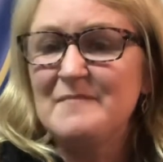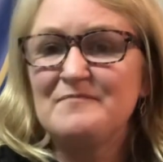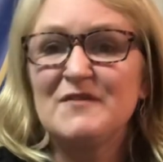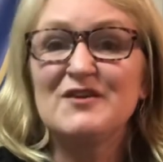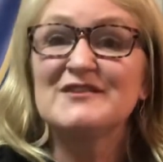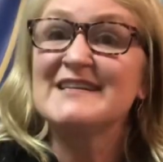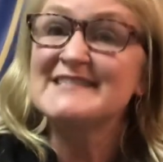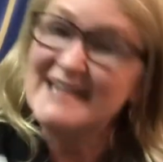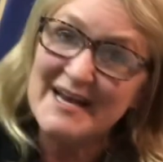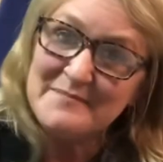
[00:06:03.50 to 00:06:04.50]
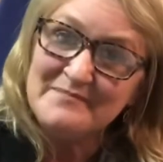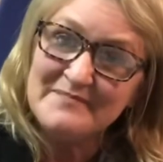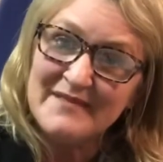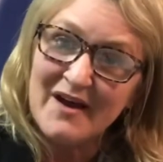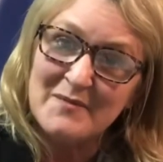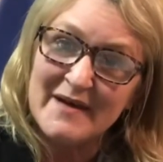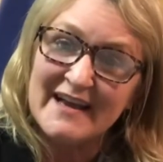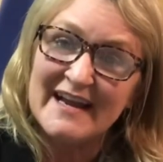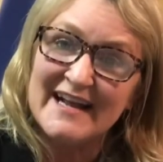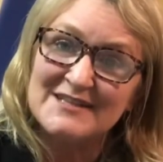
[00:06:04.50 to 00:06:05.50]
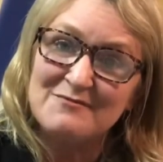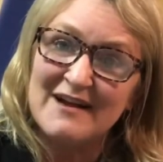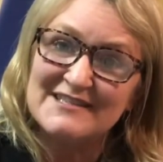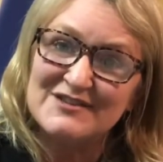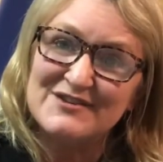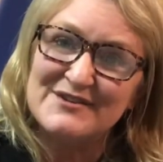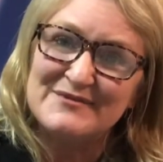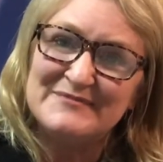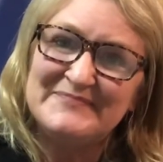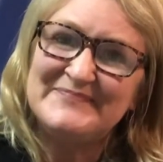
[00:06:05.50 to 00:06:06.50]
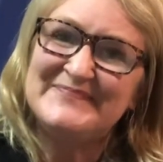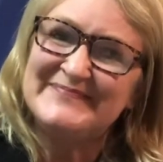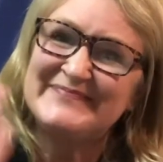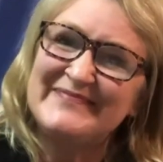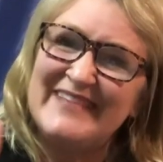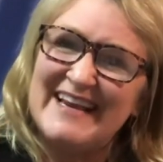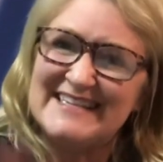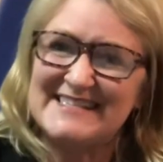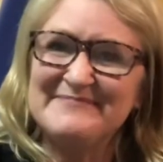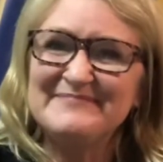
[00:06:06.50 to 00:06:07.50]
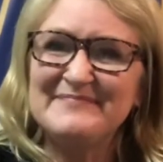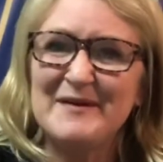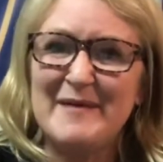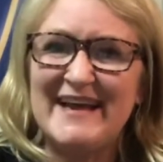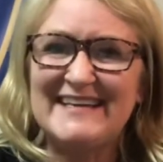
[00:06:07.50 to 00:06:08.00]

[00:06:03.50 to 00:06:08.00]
your son's name on my cadets roster soon. Thanks. Bye-bye.